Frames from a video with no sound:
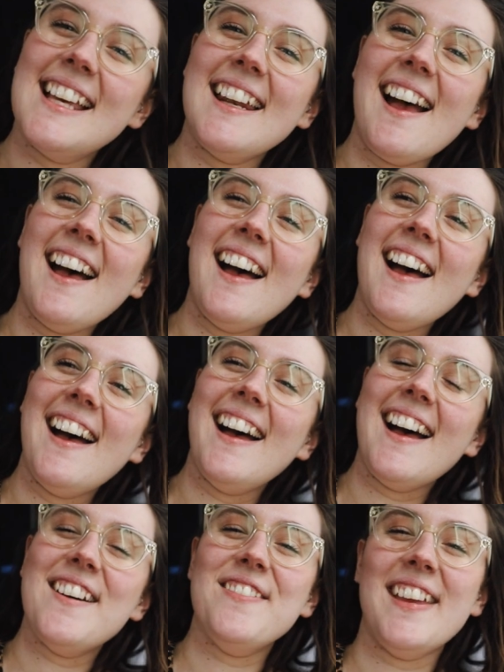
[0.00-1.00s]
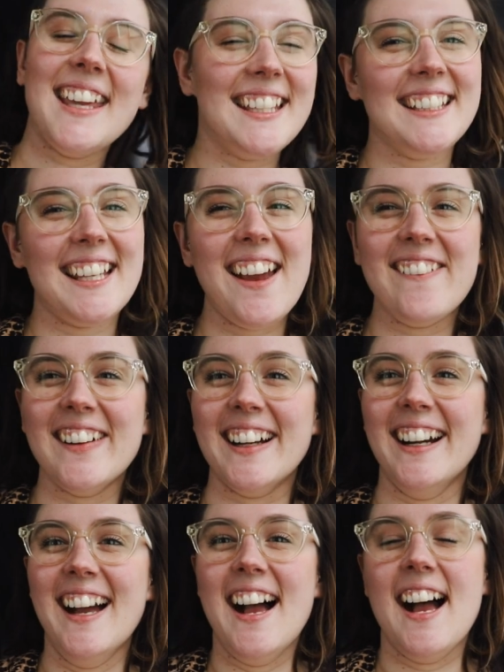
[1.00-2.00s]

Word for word: Ta-da! A fake shower!